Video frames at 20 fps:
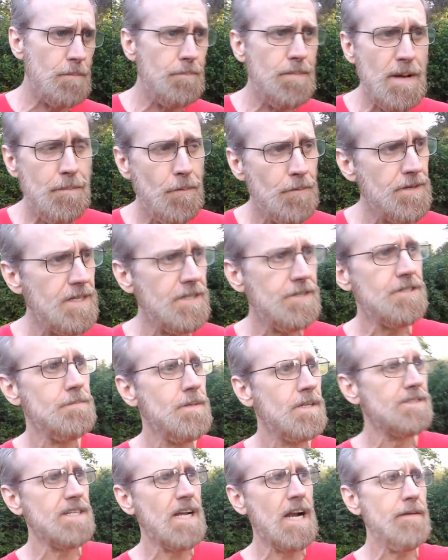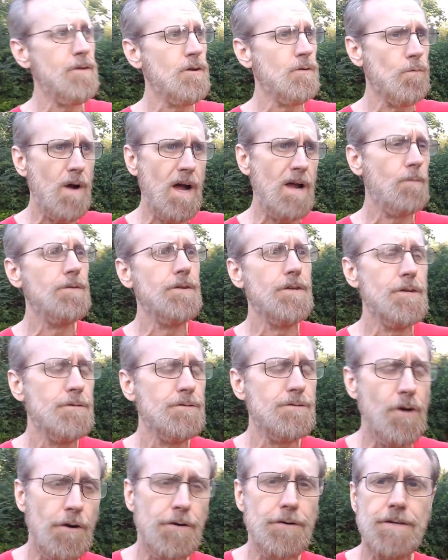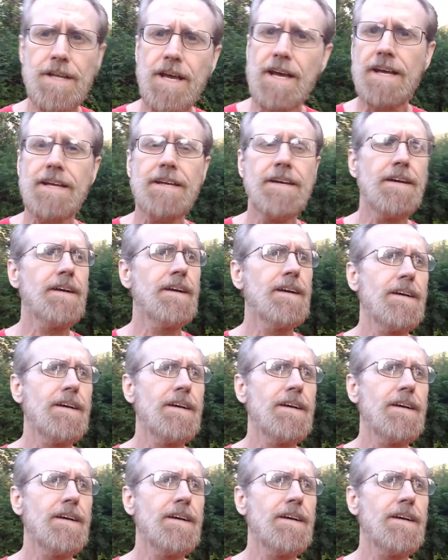people needing too much out of you right when you start your day.